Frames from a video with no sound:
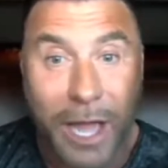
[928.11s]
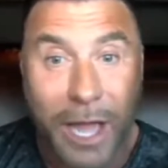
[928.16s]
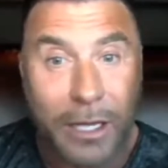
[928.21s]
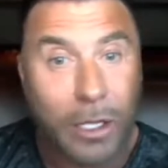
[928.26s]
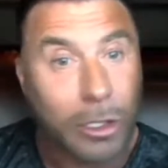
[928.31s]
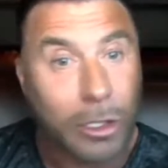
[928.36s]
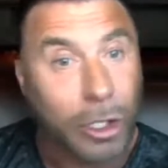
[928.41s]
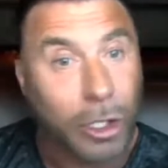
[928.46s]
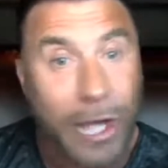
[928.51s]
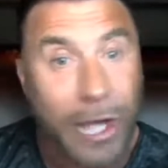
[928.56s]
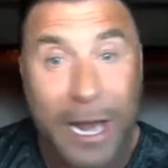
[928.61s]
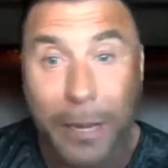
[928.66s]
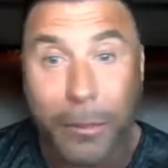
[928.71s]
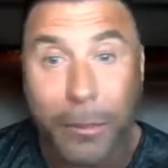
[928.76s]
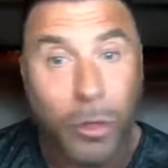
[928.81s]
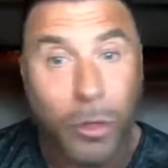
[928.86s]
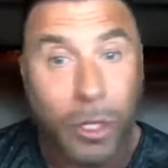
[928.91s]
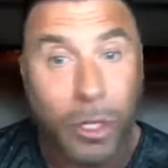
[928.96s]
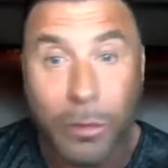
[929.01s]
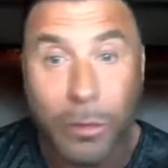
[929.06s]
Learned how
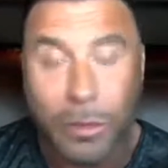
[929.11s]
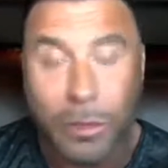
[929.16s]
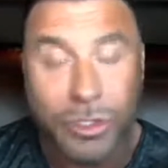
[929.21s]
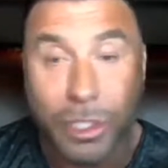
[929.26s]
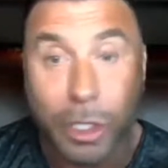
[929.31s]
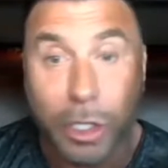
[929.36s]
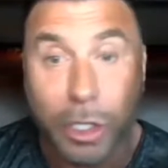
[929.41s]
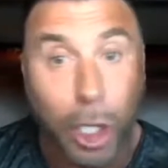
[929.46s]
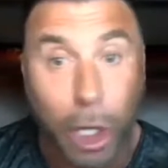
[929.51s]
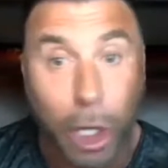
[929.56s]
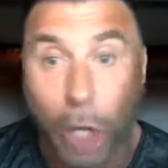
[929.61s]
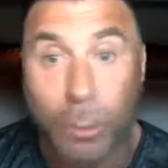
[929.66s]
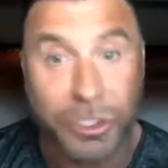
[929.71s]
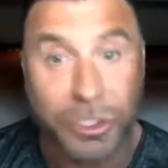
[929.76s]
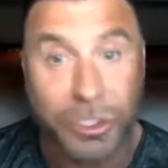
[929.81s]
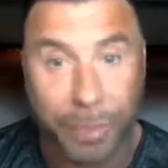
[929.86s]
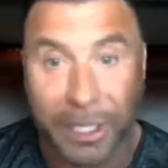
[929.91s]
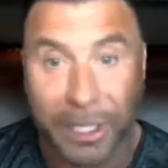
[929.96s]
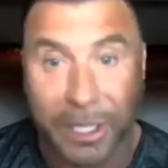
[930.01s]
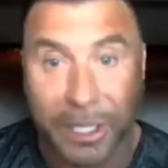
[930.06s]
to close
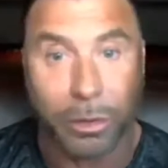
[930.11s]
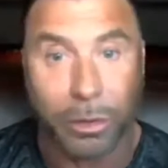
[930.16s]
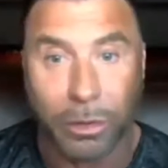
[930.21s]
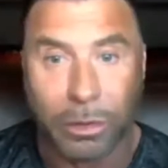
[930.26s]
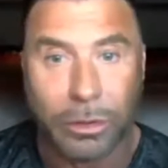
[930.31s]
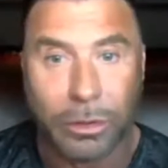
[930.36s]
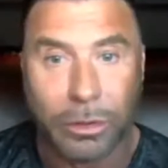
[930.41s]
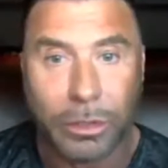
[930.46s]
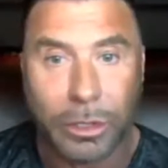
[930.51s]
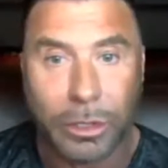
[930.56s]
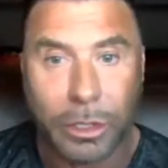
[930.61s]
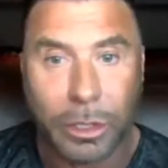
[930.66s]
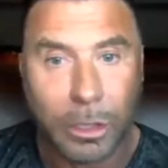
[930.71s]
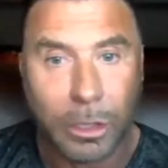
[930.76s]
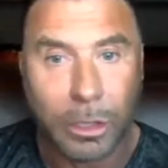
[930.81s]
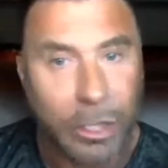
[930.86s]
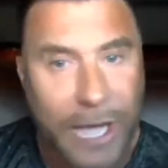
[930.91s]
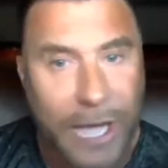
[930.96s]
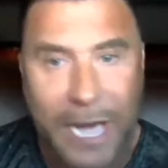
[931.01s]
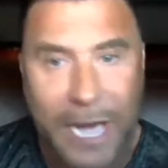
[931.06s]
people, learned
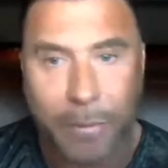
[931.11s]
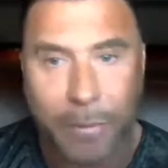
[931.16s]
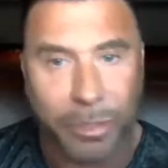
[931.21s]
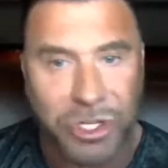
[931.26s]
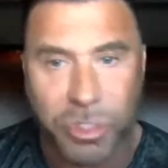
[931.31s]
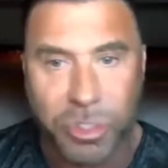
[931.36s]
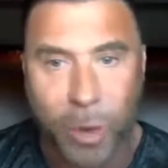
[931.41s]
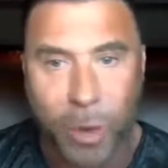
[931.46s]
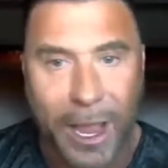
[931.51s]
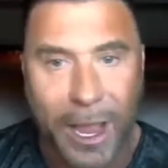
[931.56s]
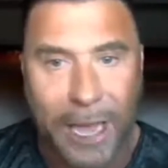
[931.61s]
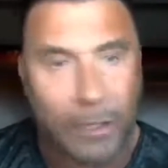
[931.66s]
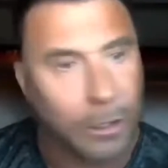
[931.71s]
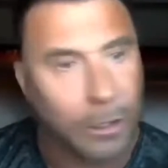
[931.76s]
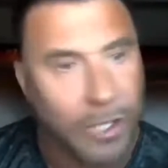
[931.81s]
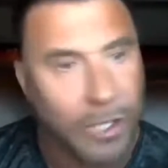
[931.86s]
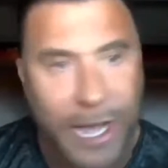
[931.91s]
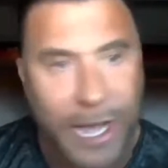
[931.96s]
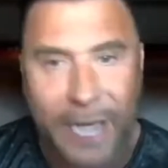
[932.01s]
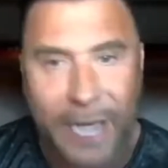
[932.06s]
how to persuade, learned
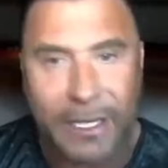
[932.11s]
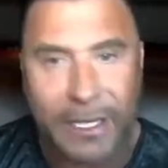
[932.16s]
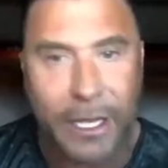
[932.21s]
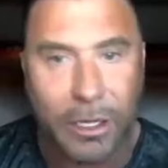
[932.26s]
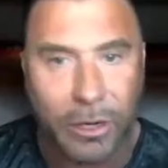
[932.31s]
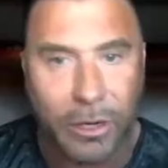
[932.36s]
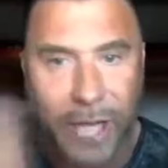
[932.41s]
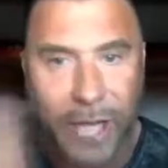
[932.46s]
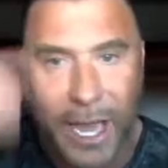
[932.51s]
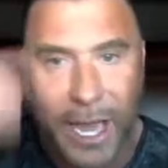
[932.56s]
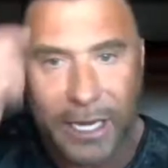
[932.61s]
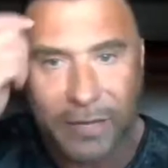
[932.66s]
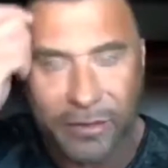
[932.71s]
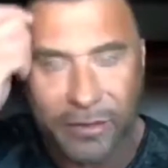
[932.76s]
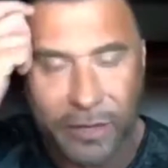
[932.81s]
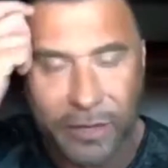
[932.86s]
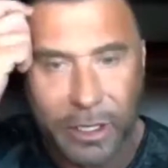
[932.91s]
how to get creative.